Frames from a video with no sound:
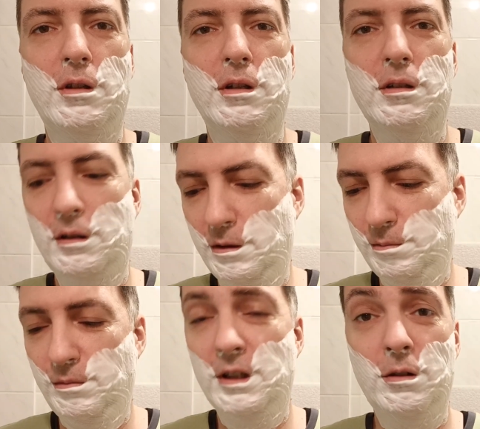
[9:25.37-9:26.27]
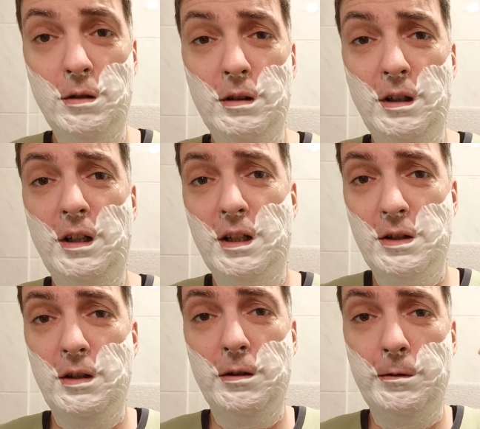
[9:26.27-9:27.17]
that it really
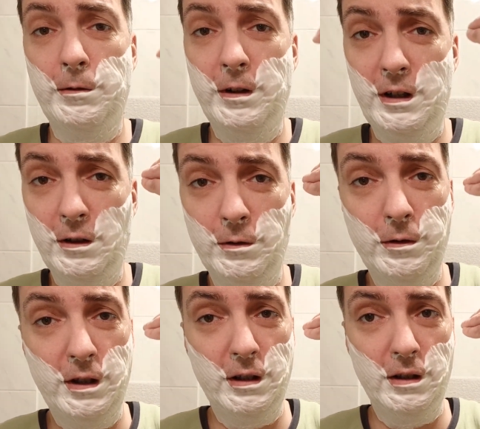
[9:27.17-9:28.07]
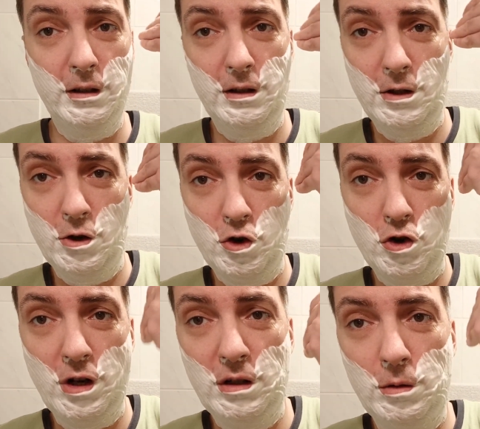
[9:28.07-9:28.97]
has a very
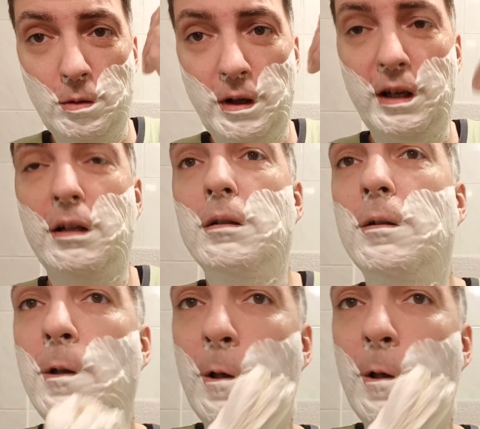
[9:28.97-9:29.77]
shallow angle